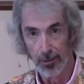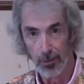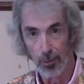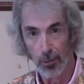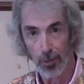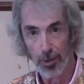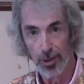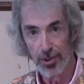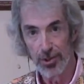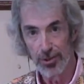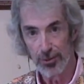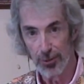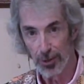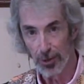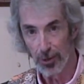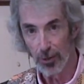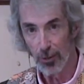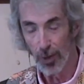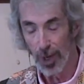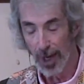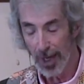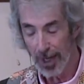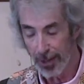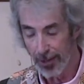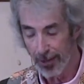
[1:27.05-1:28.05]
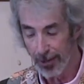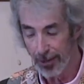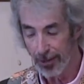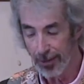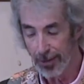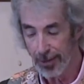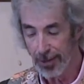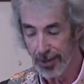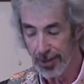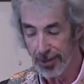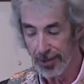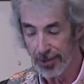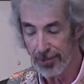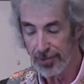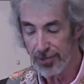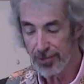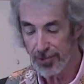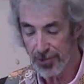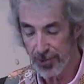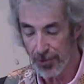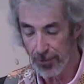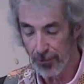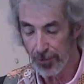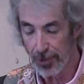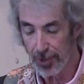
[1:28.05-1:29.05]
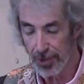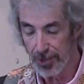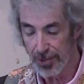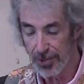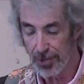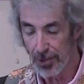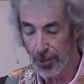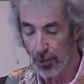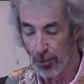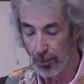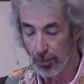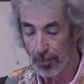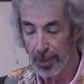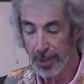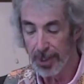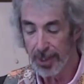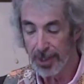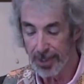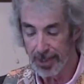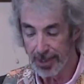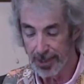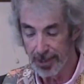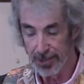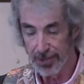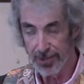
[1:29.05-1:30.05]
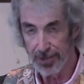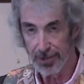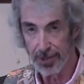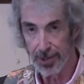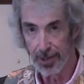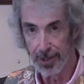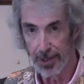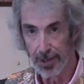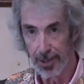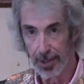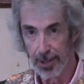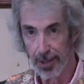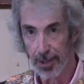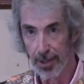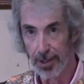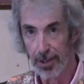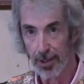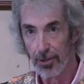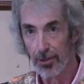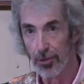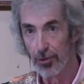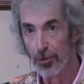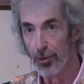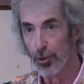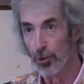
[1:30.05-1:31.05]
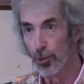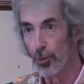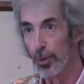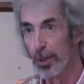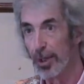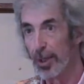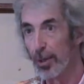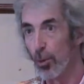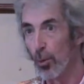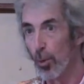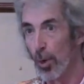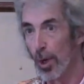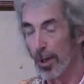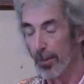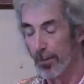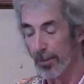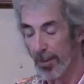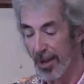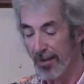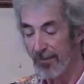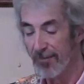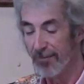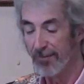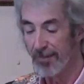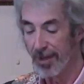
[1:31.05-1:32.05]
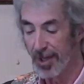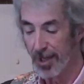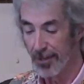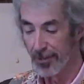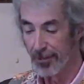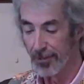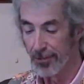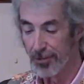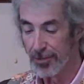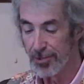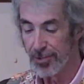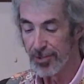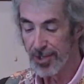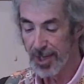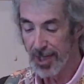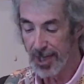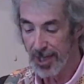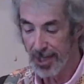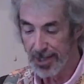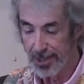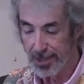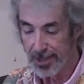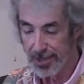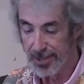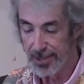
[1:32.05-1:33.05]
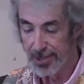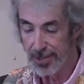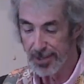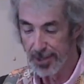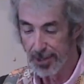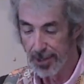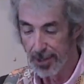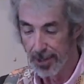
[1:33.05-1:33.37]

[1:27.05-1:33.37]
What is required is serious obedience, doing what my Father says.